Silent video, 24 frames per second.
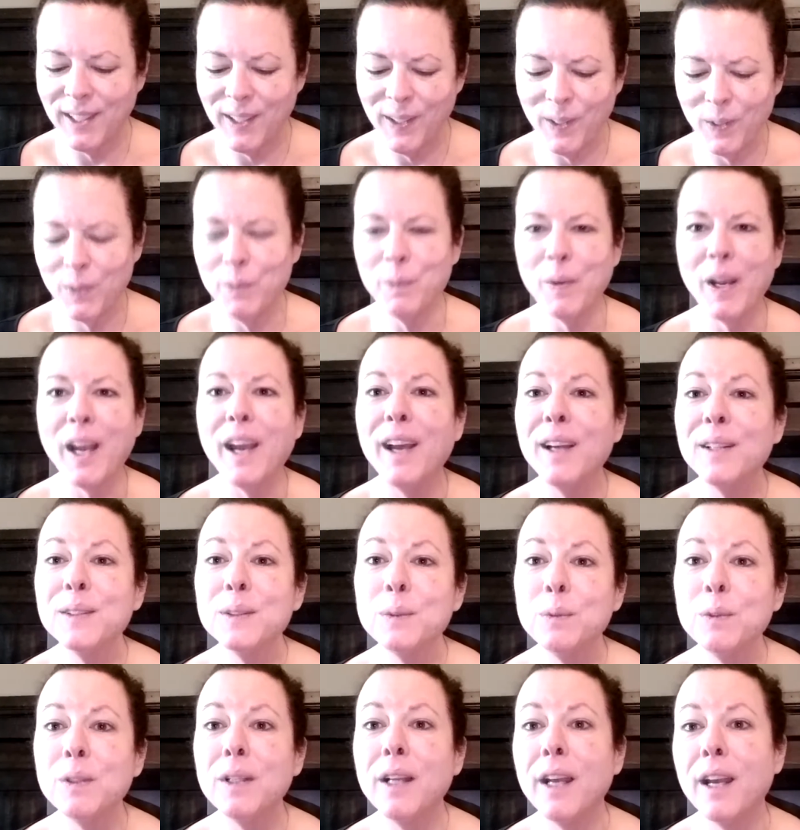My
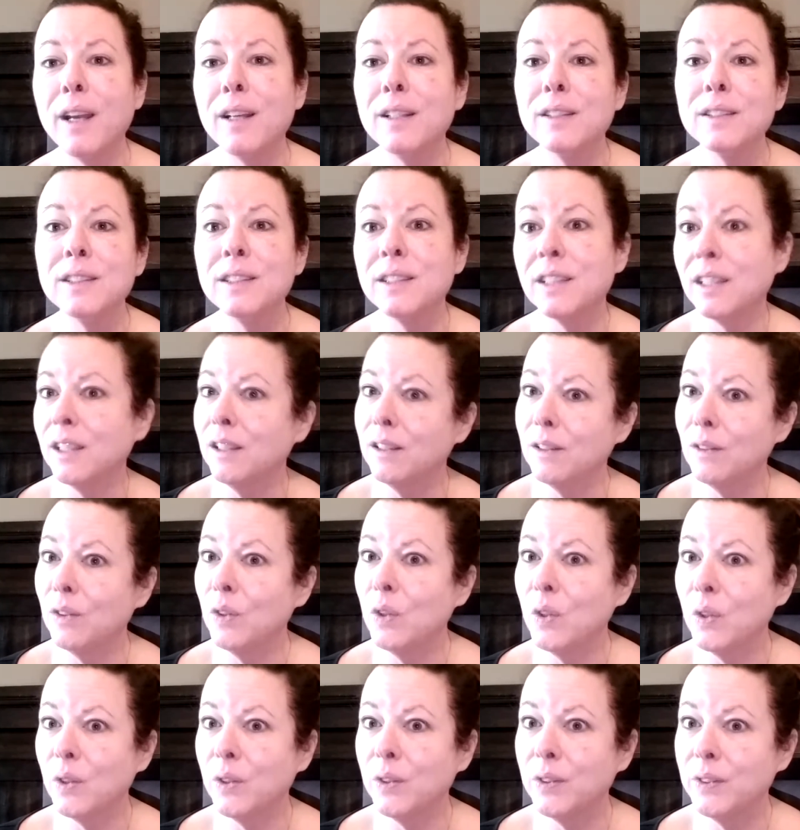husband has the little
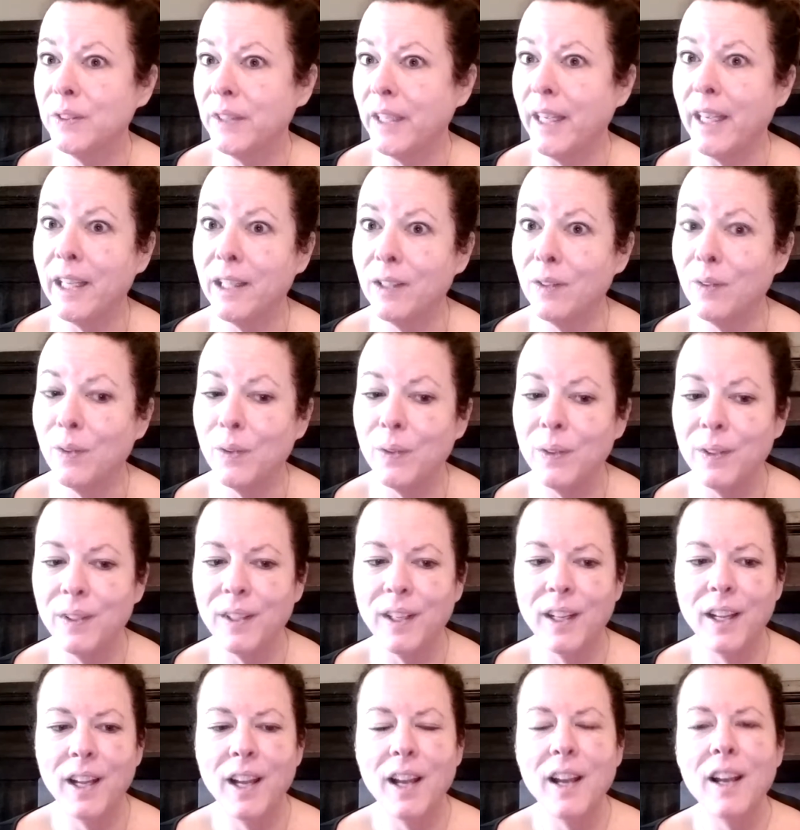girl's handle,
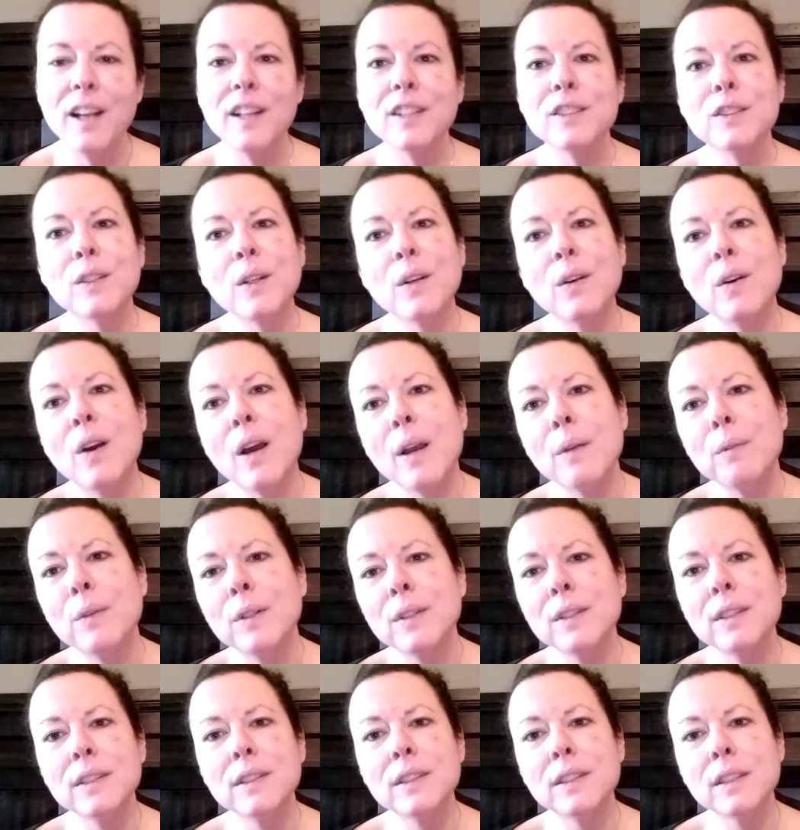so I
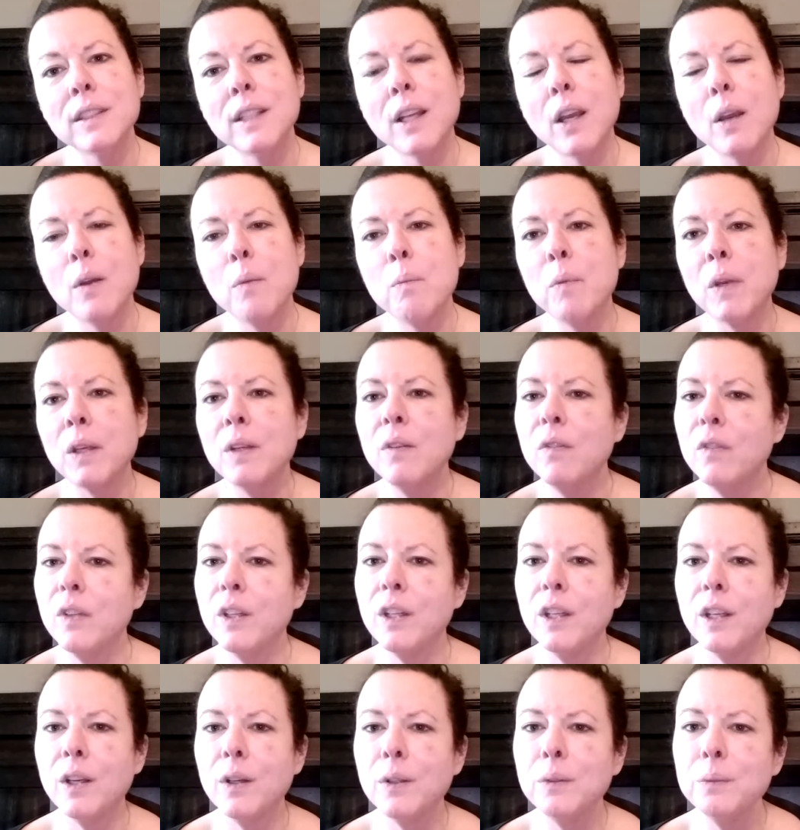wanted to come make a
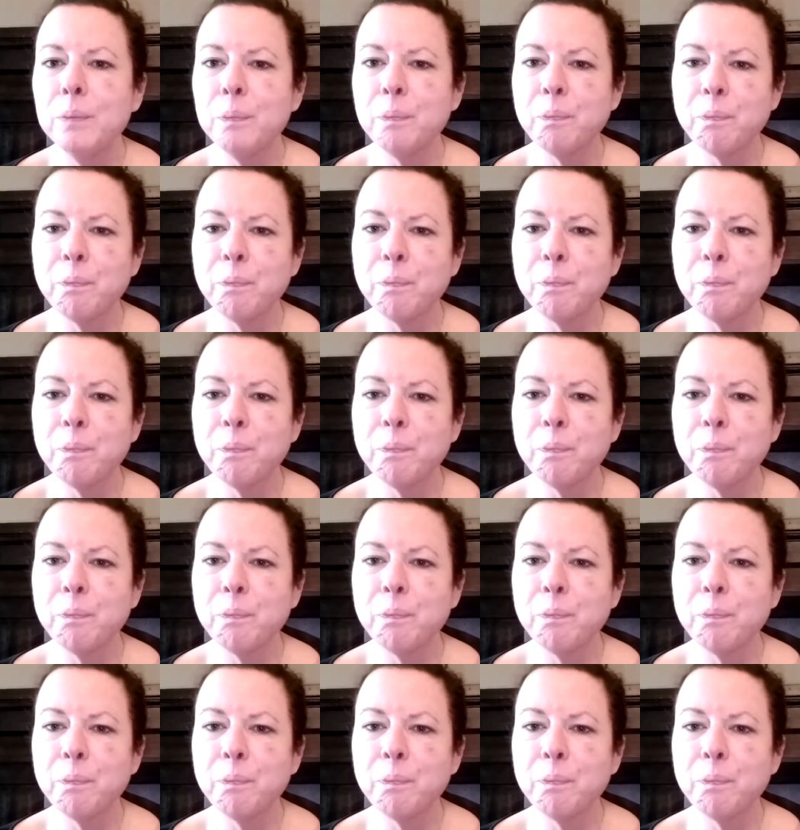video,